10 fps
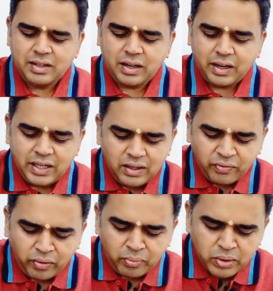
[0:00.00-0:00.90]
Right
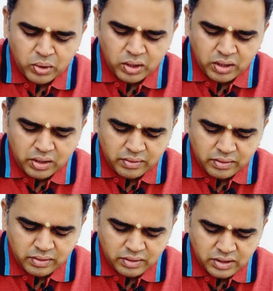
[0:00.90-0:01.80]
from your
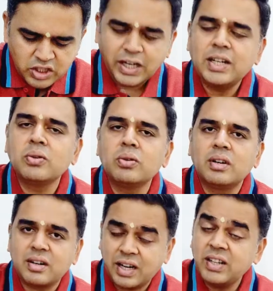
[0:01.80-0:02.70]

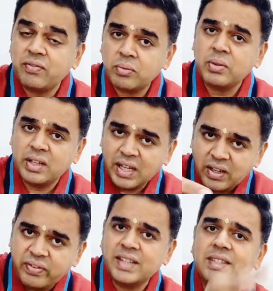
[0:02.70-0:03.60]
childhood, right from your
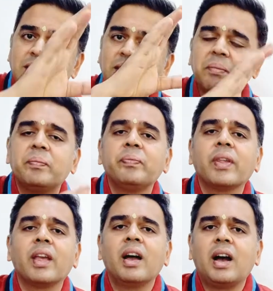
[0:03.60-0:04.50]
infancy,
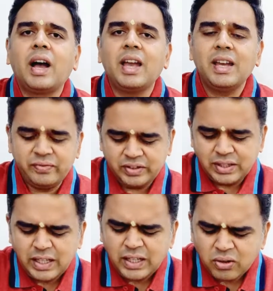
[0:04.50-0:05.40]
I have
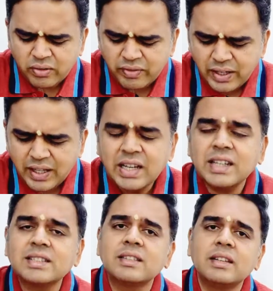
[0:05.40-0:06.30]
seen your
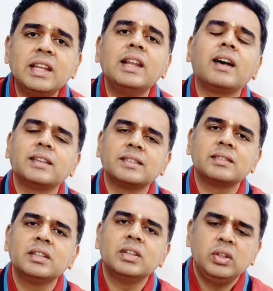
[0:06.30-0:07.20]
various leelas.
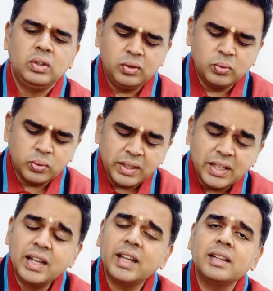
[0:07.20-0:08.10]
You
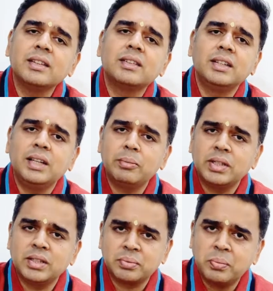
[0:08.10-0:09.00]
killing the
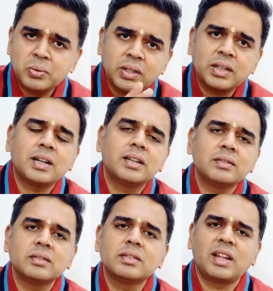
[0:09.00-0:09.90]
demoness Putana
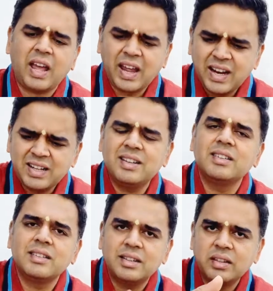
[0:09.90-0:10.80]
and
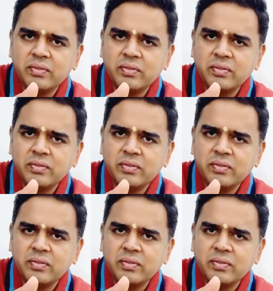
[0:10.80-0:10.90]
the